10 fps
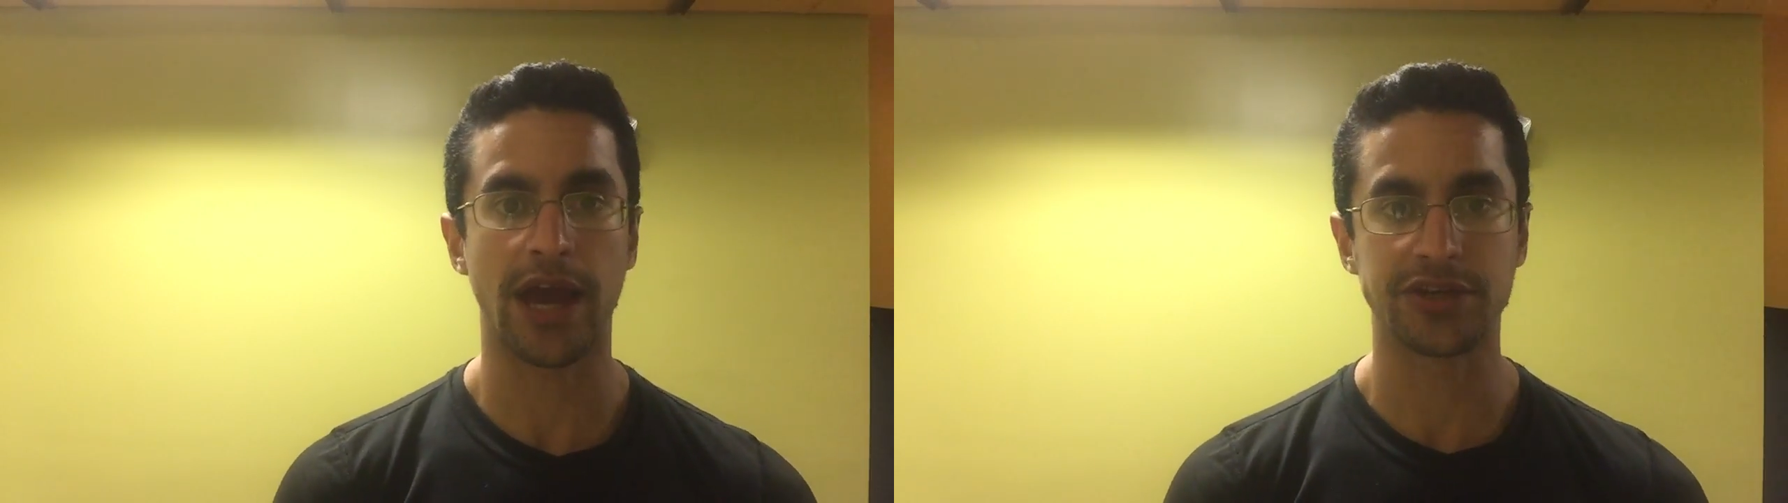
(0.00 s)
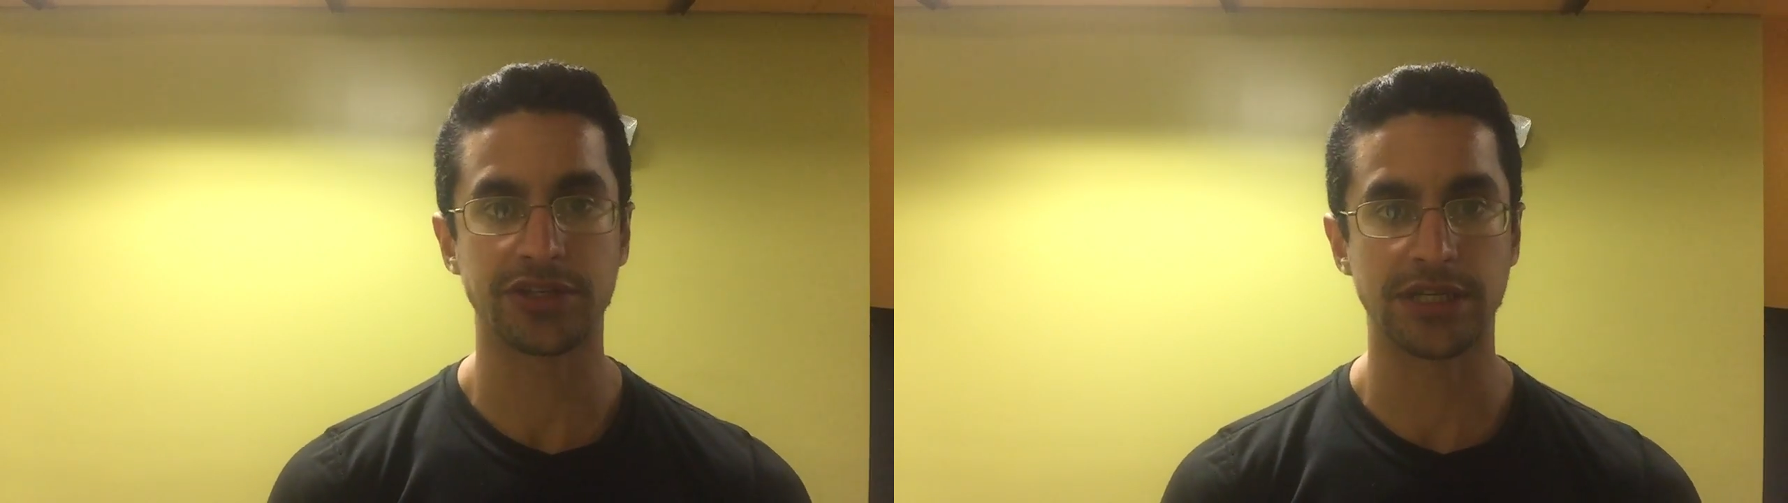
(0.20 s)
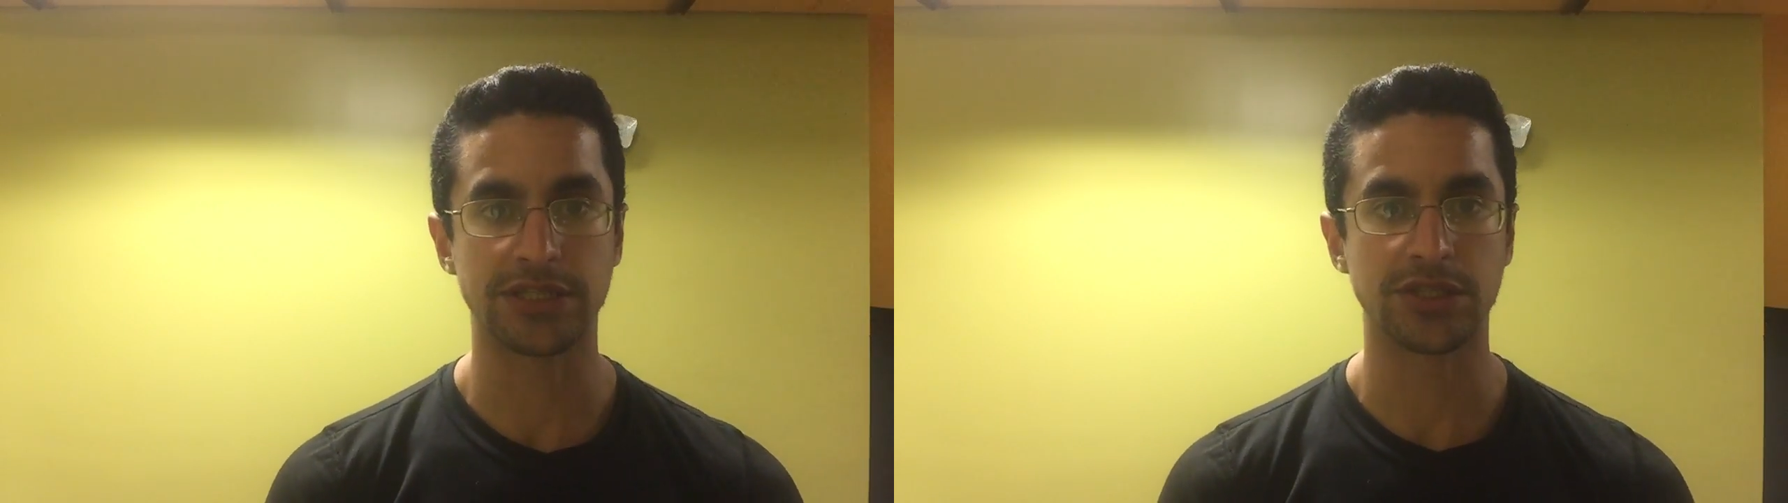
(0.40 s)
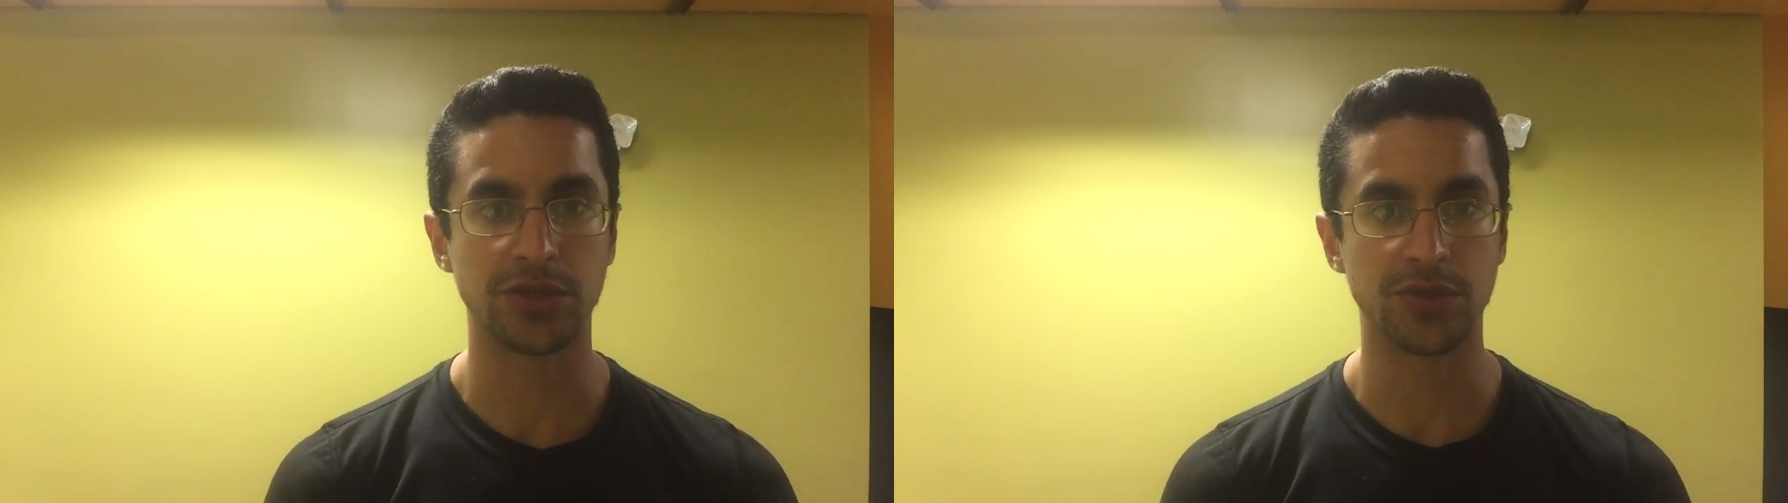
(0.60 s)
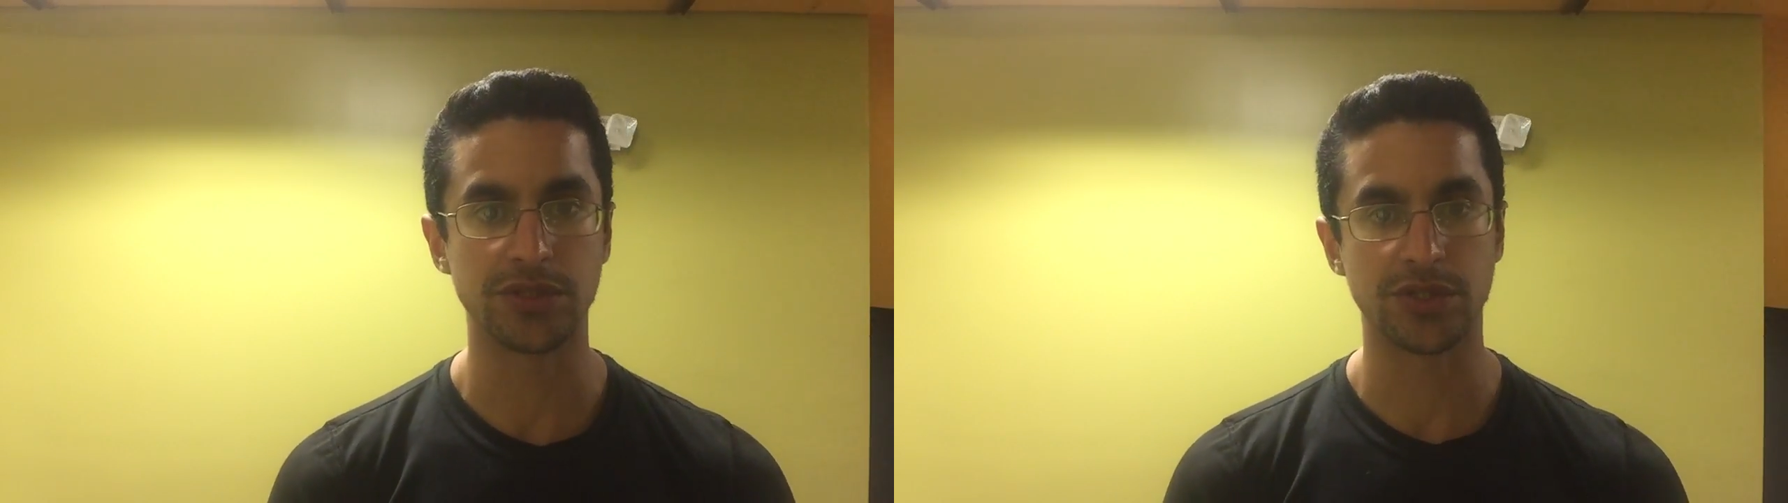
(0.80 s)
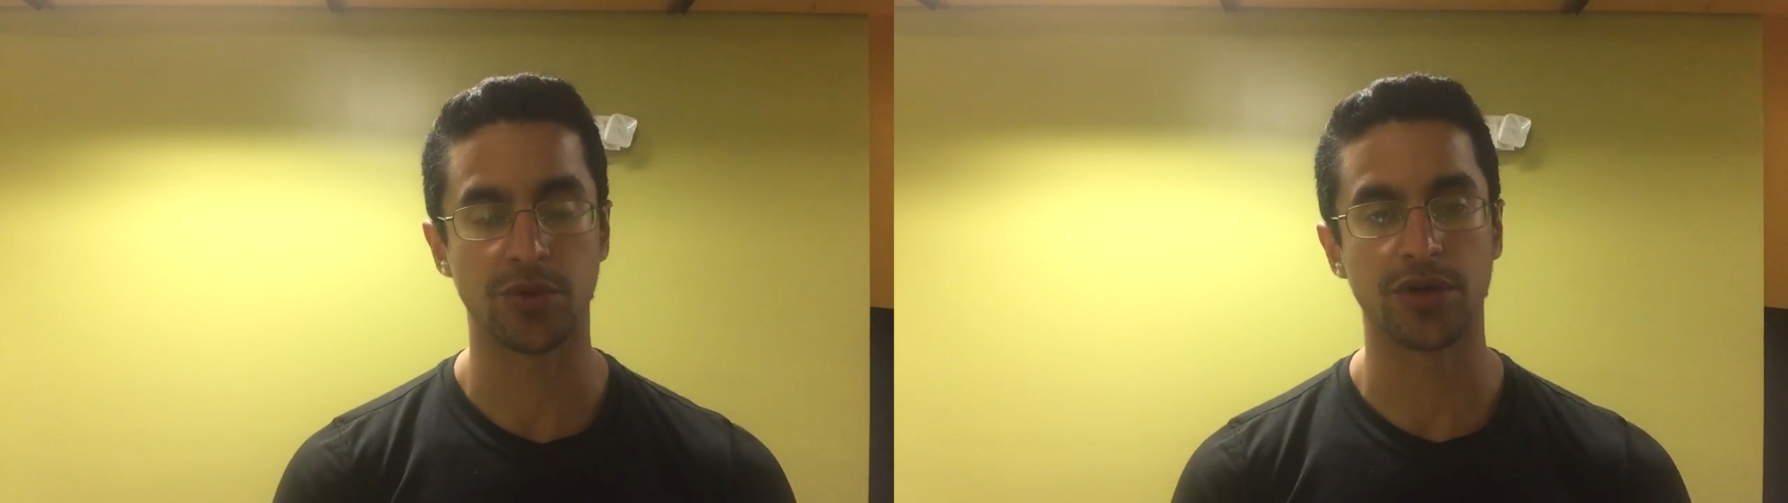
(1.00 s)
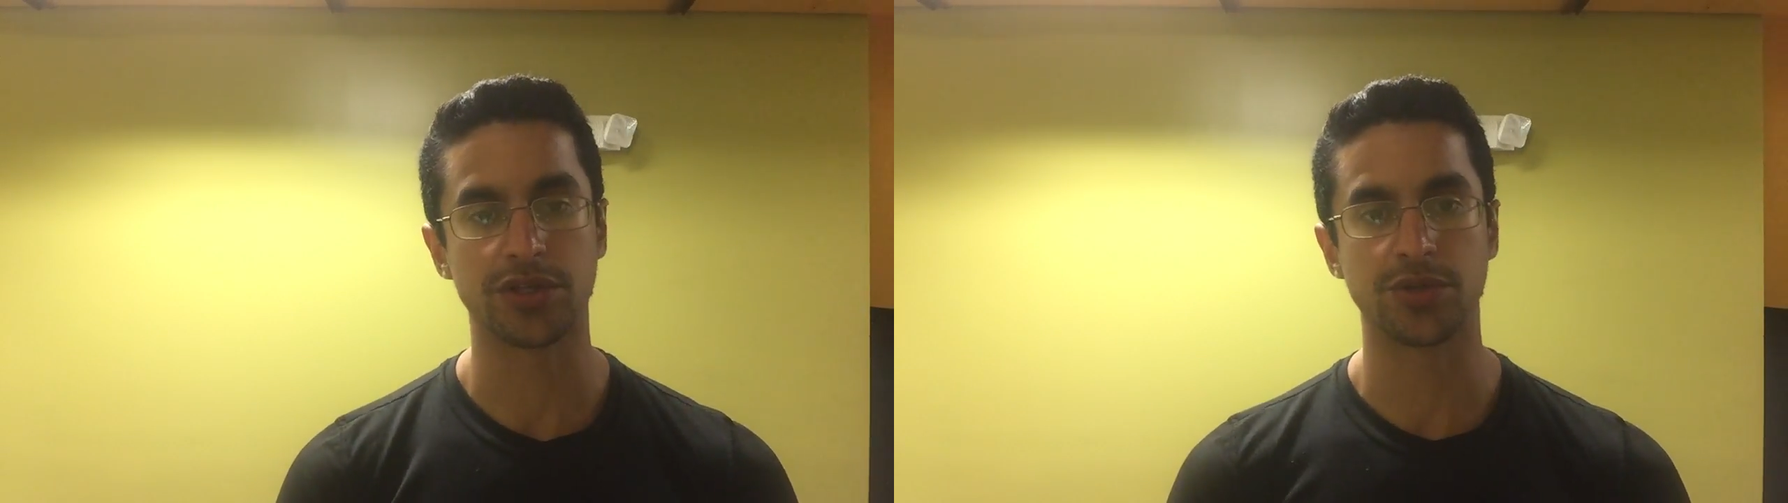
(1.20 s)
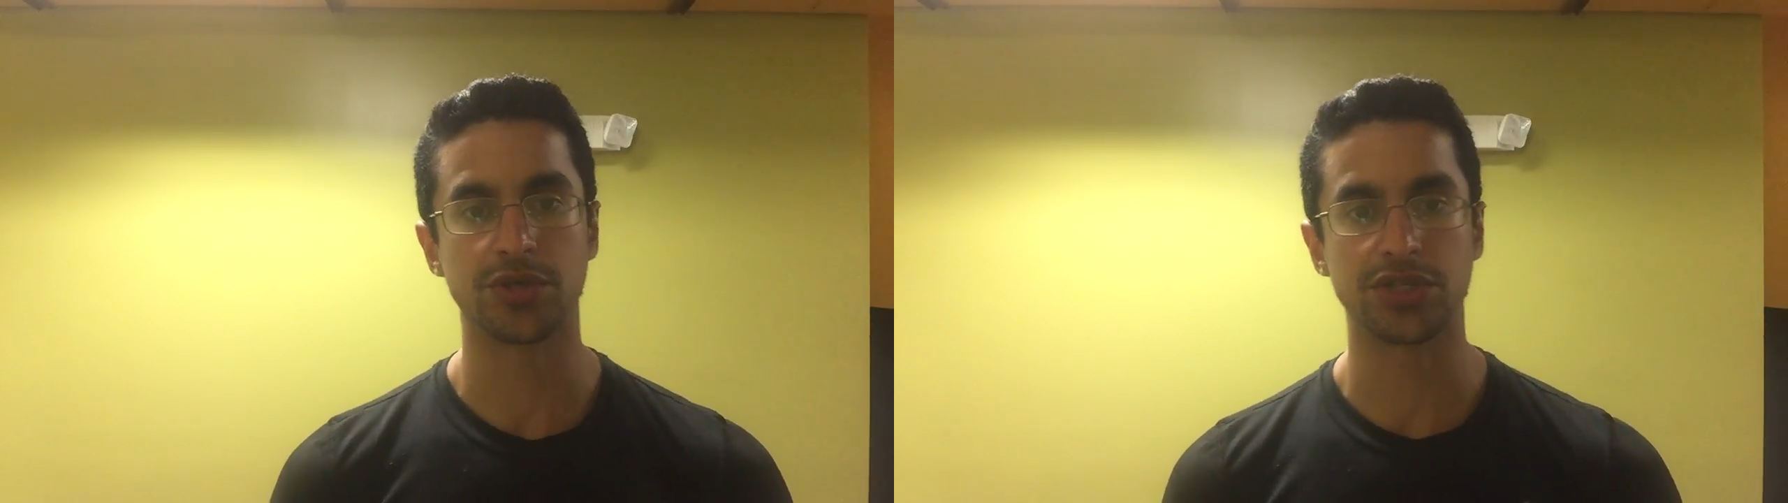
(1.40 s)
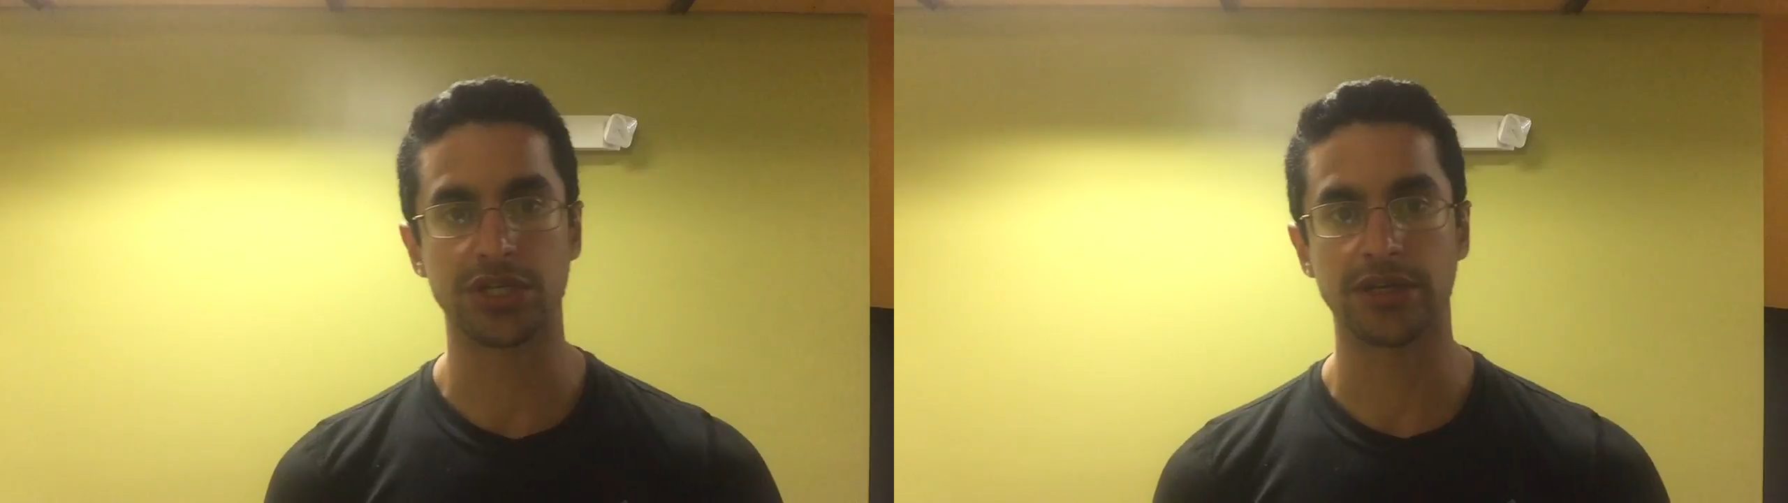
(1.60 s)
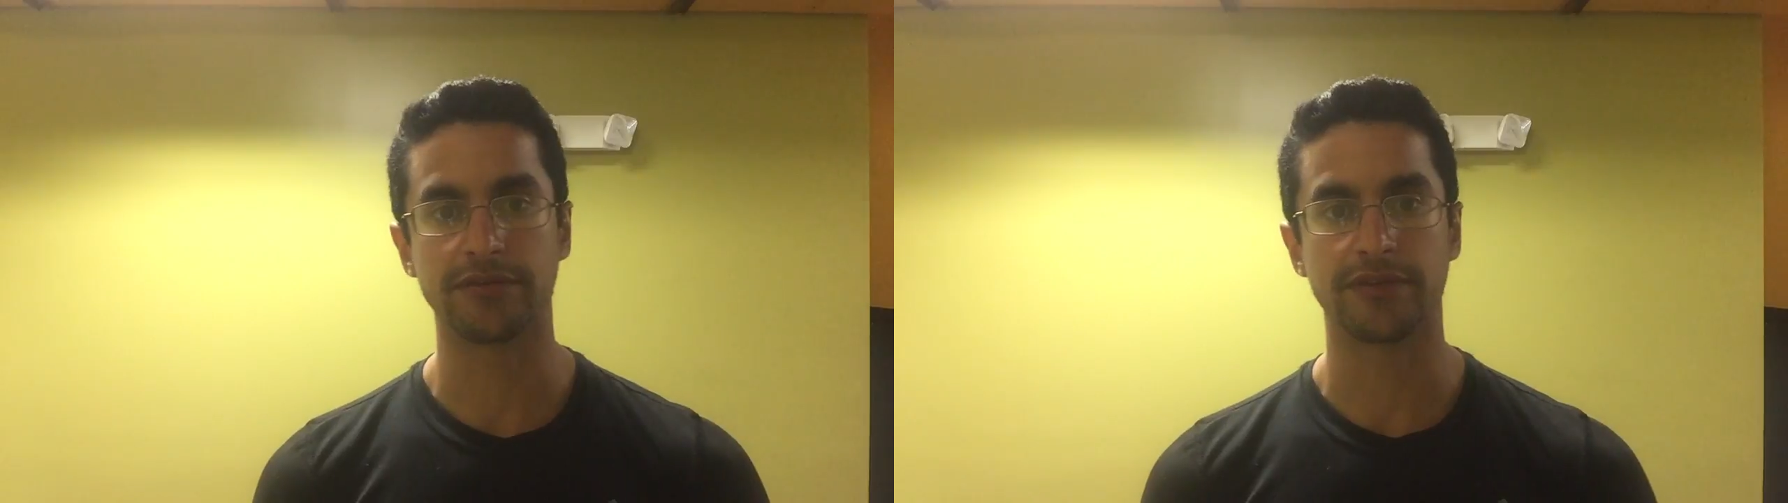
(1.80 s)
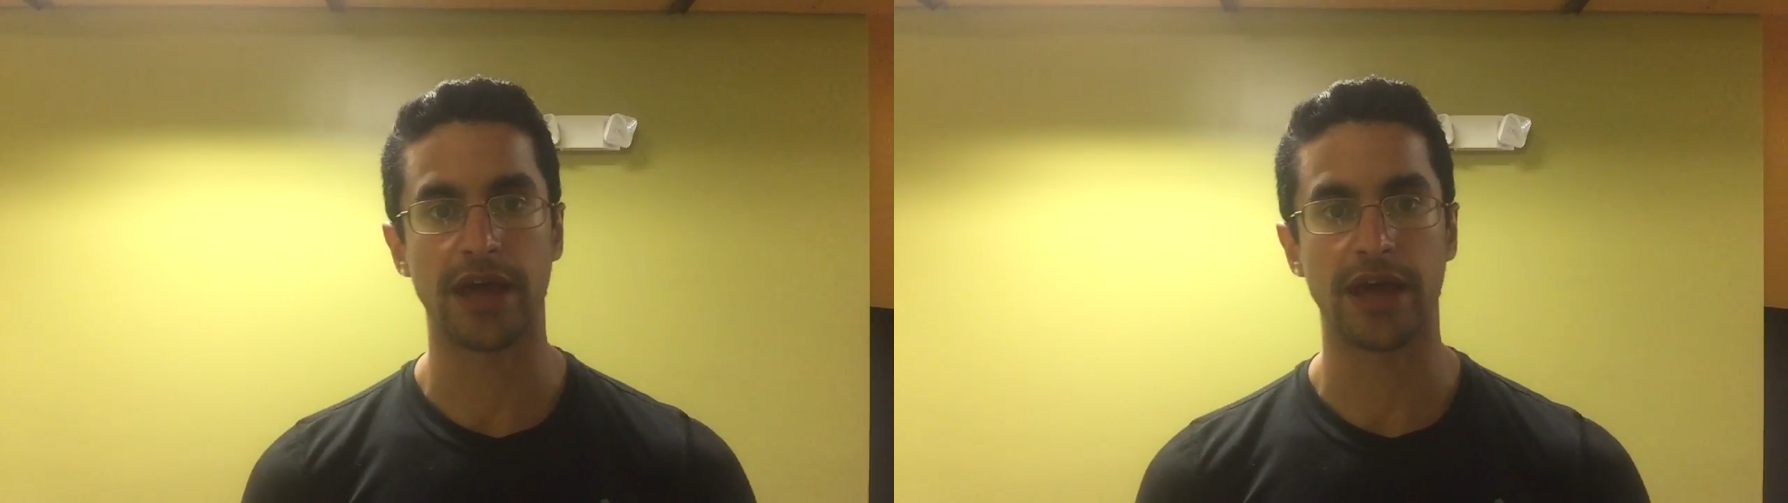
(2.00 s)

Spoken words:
actually need to lose in order to achieve